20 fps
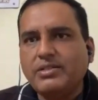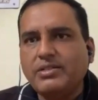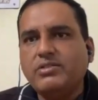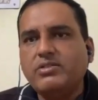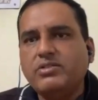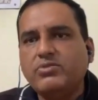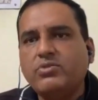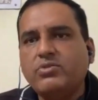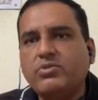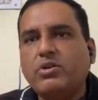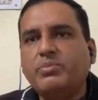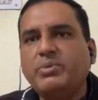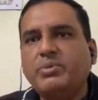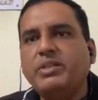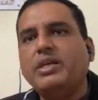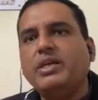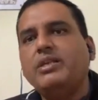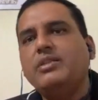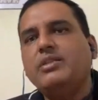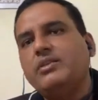It should not be
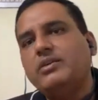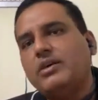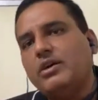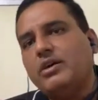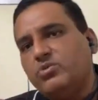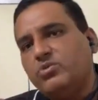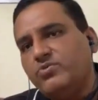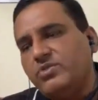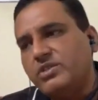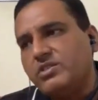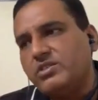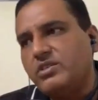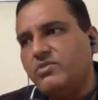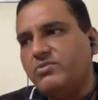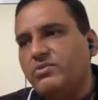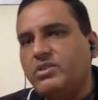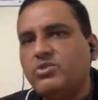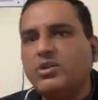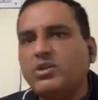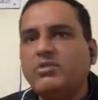that there are out of 60
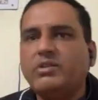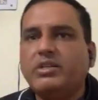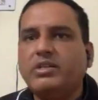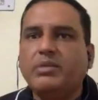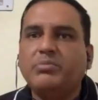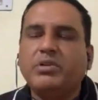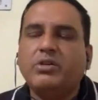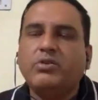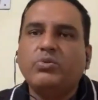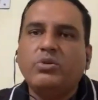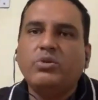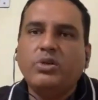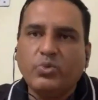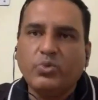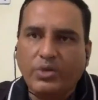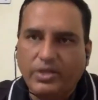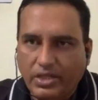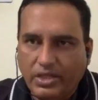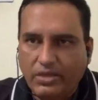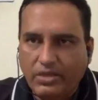words, you have attempted only
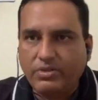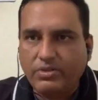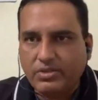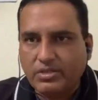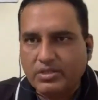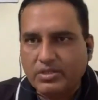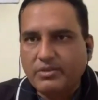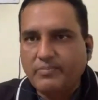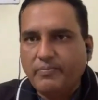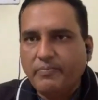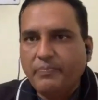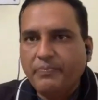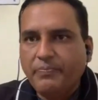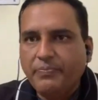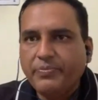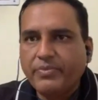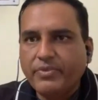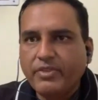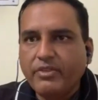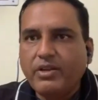20 words.
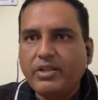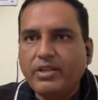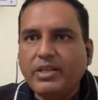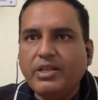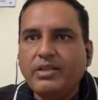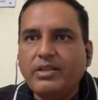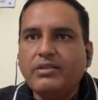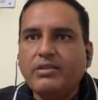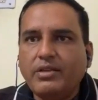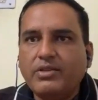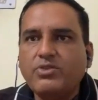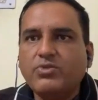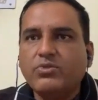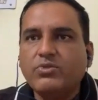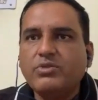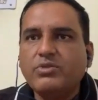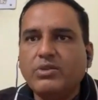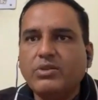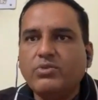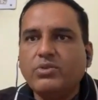Okay, then it
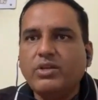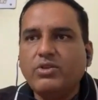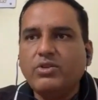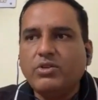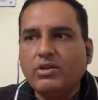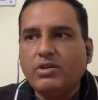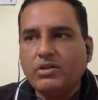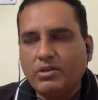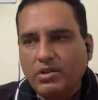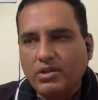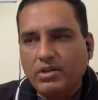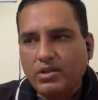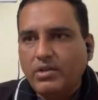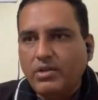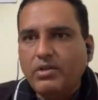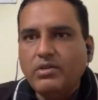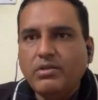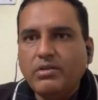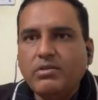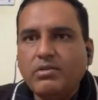shows that, okay, your
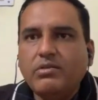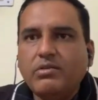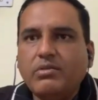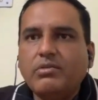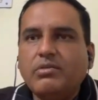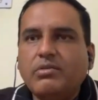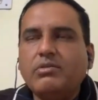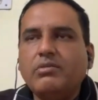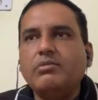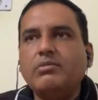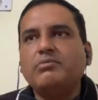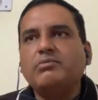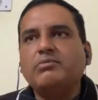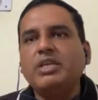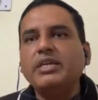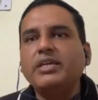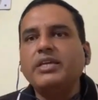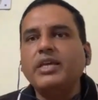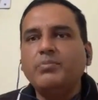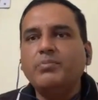
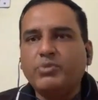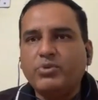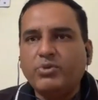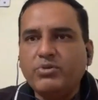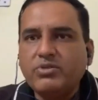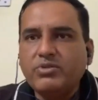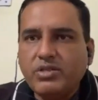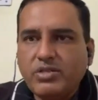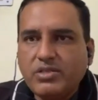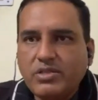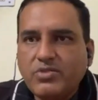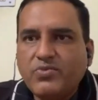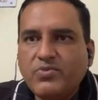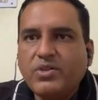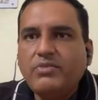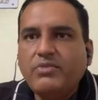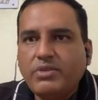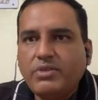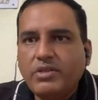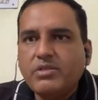thinking process is
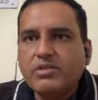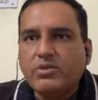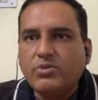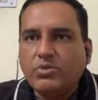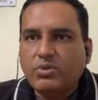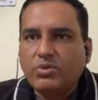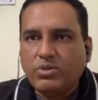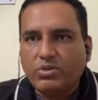very, very slow.